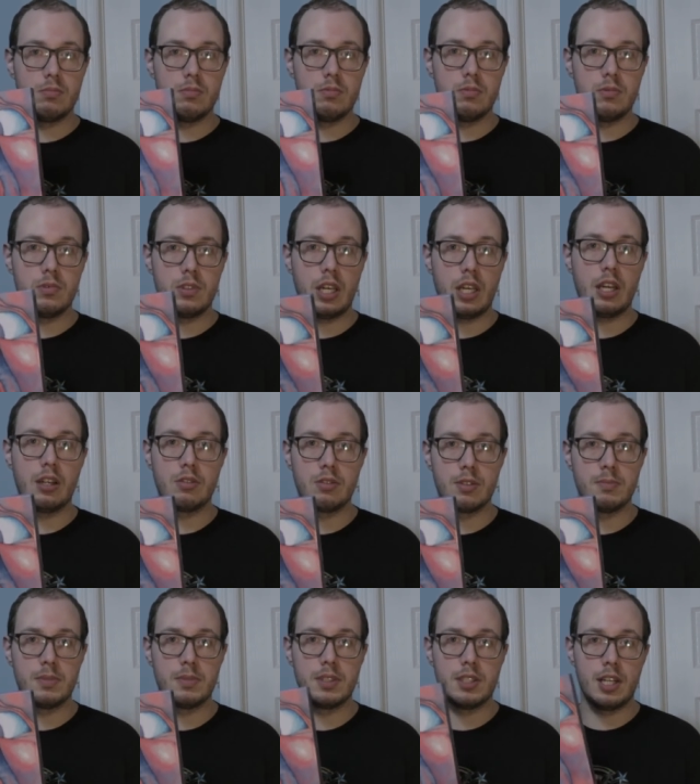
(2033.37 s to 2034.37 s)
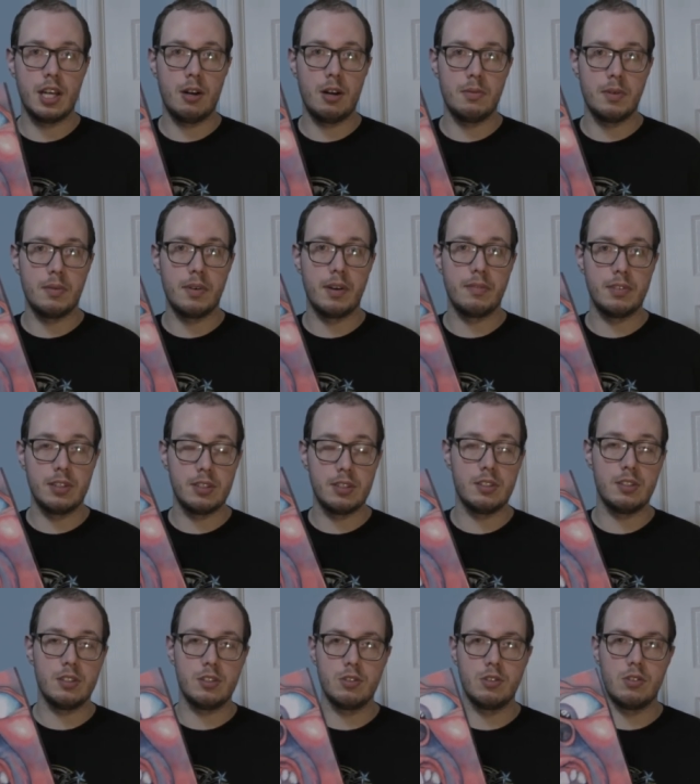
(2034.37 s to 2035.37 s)
King Crimson album I've
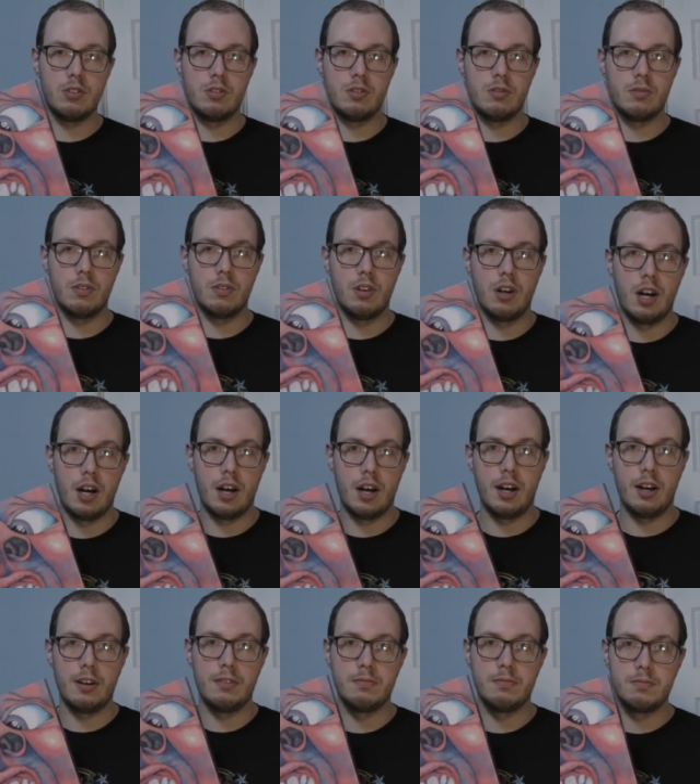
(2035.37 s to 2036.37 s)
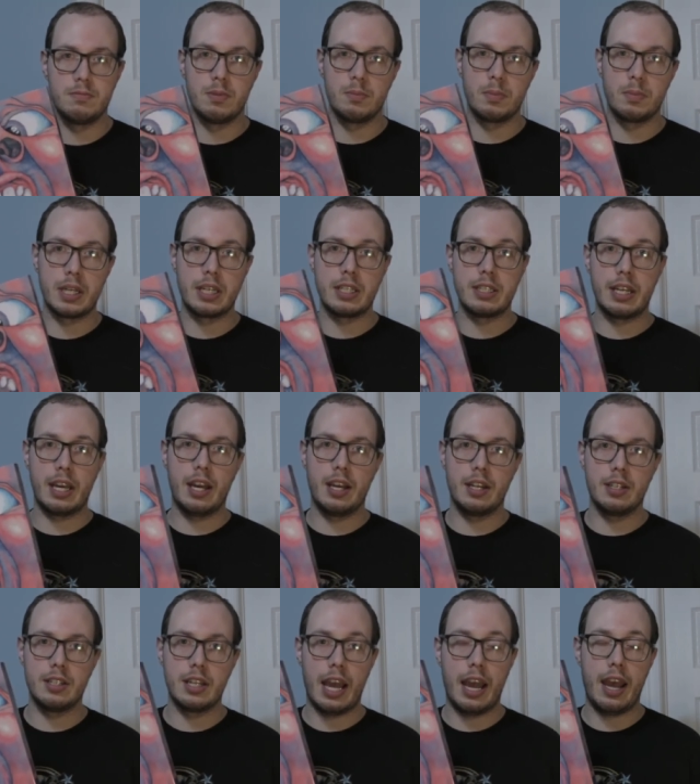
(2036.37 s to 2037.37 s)
listened to uh, from beginning to
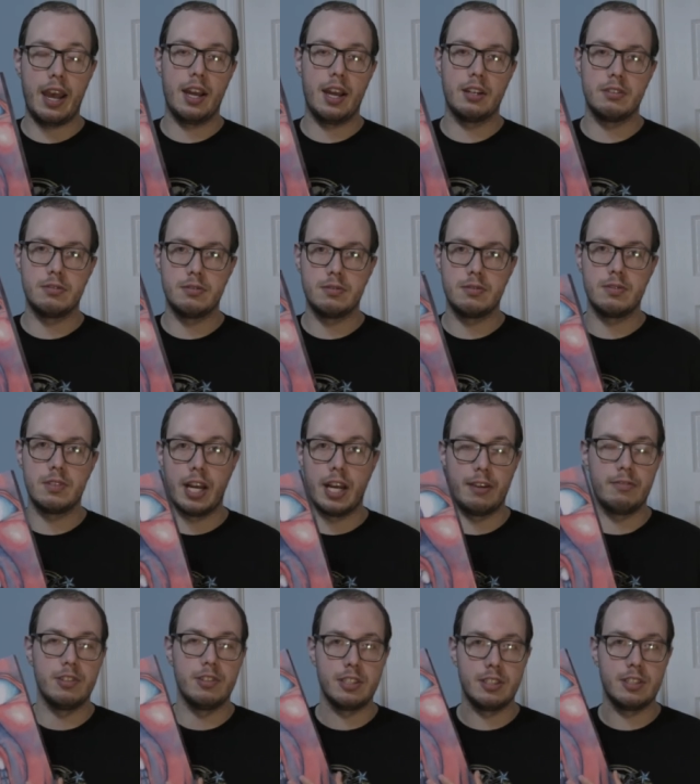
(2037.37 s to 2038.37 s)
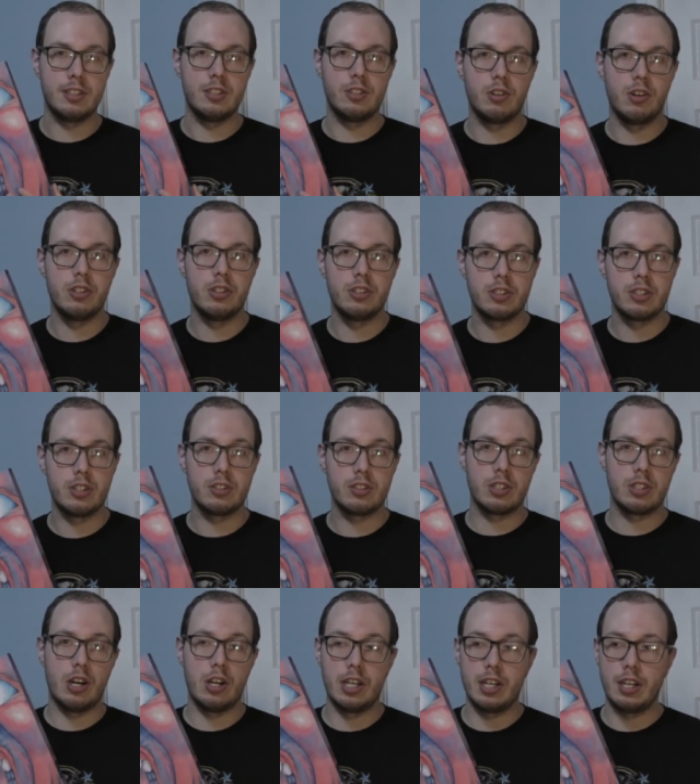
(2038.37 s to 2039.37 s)
end, and I've listened to all the songs
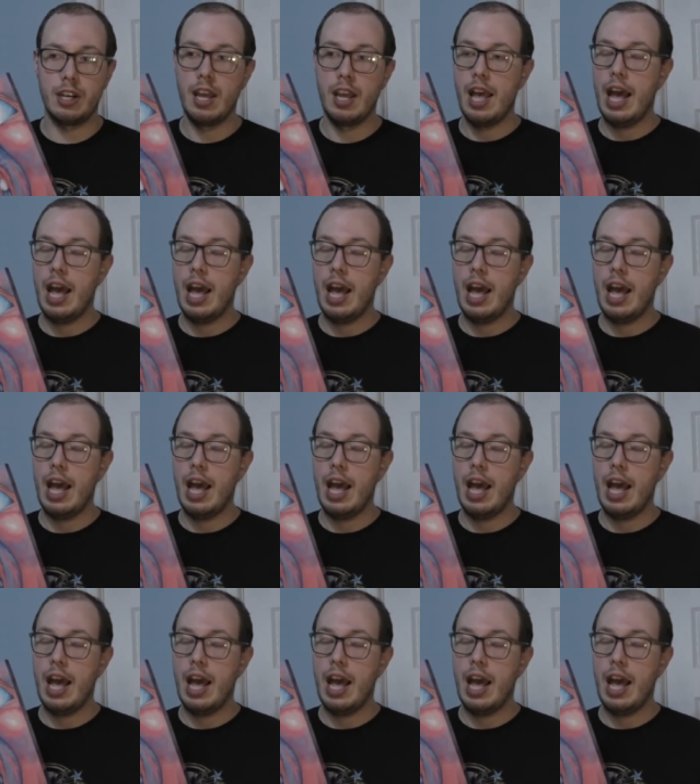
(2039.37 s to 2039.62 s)
on it.